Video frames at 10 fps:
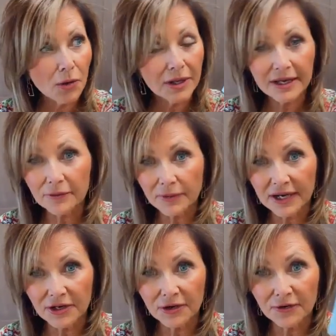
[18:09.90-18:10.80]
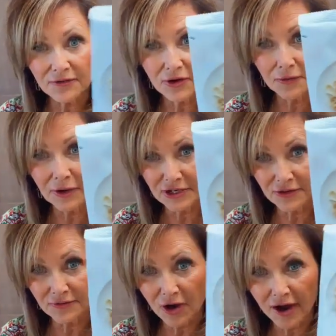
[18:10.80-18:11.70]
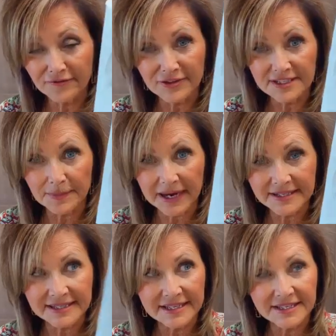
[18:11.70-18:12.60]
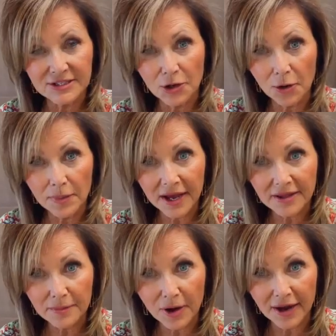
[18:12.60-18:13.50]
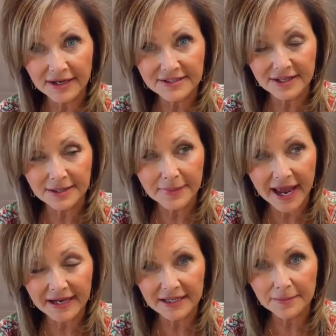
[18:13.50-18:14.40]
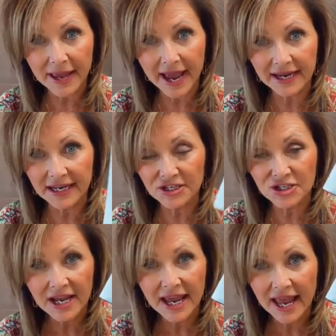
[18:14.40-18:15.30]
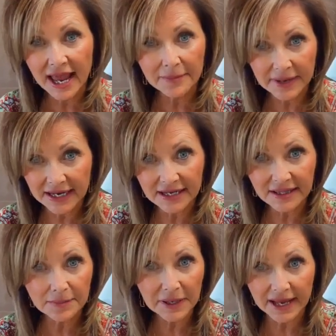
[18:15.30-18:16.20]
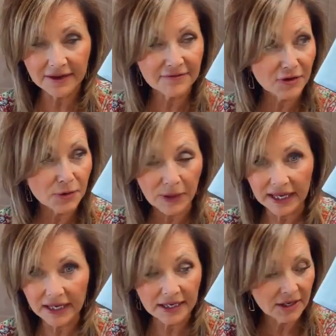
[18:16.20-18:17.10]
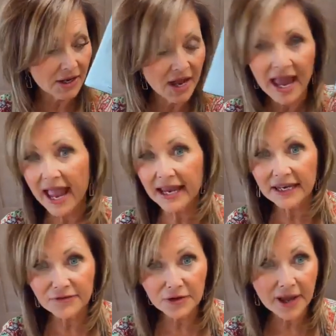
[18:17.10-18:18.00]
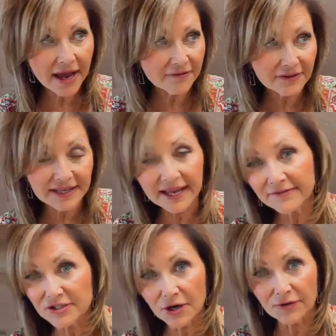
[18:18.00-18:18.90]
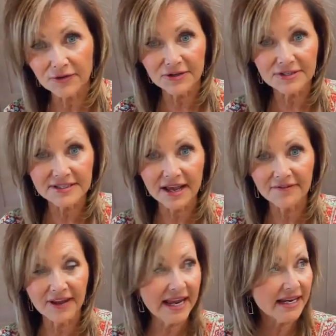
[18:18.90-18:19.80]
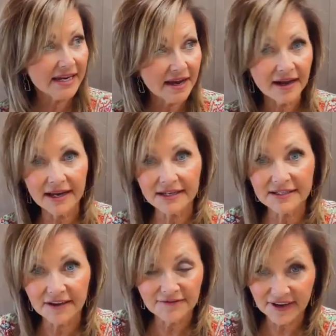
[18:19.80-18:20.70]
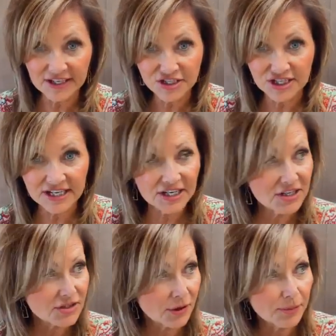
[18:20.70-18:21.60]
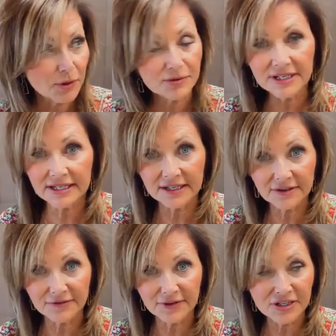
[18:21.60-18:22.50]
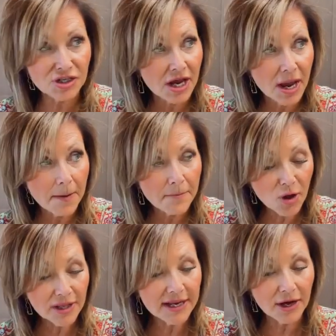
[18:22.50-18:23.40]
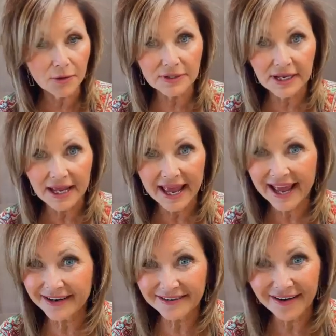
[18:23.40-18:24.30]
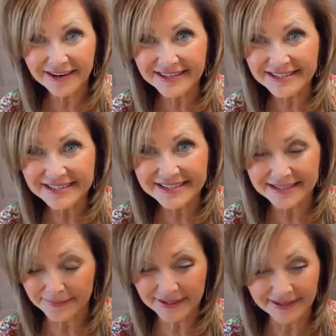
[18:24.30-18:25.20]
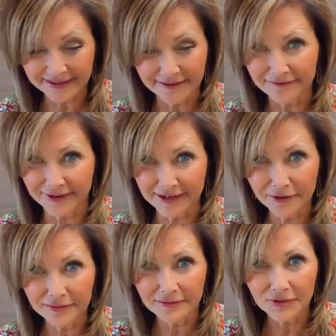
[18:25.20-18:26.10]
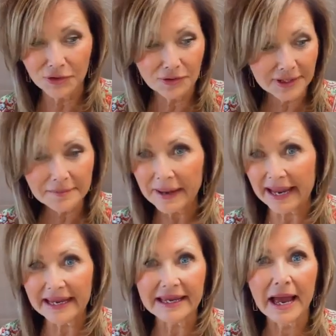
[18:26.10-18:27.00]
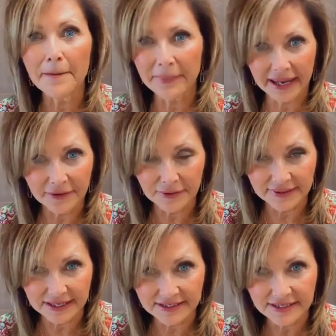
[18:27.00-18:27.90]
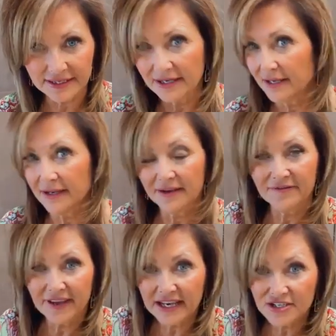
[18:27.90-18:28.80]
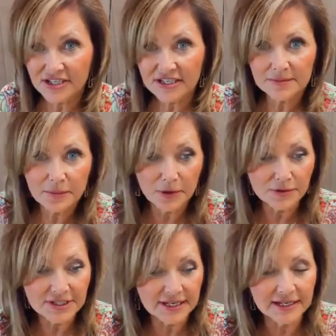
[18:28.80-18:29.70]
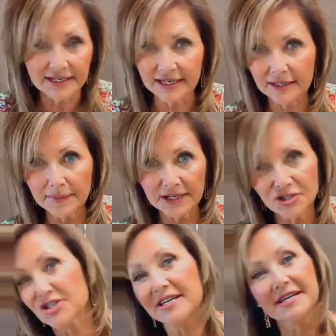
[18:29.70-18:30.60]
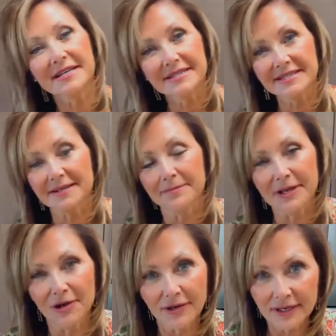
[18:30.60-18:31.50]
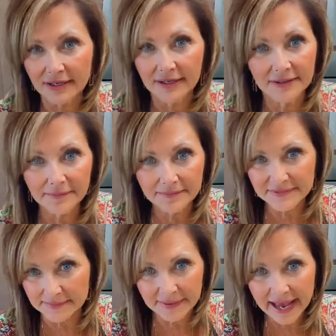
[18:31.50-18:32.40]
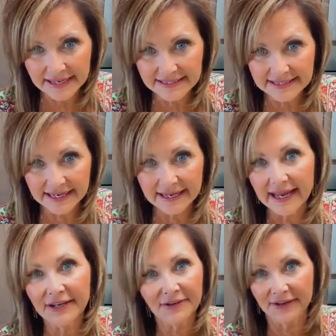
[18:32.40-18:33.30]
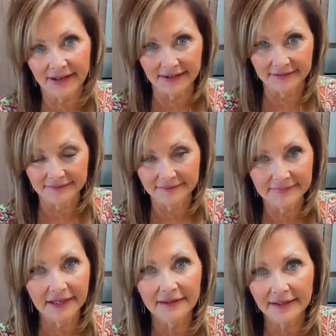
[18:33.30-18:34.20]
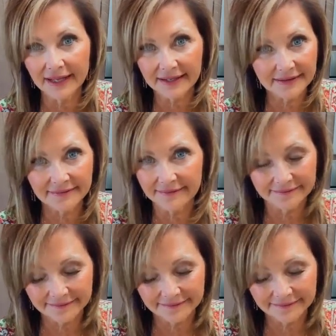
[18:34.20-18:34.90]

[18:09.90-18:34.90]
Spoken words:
Go look at what you've got for spices. Go buy the products on the back of the package and make it the plan for the week. And if you have leftovers of any kind of veggies or protein in your fridge, pull it out. And honestly, something like Alfredo, you can make a bake with it. Veggies, protein, a little bit of cheese, some milk, some pasta, and you're done. Like,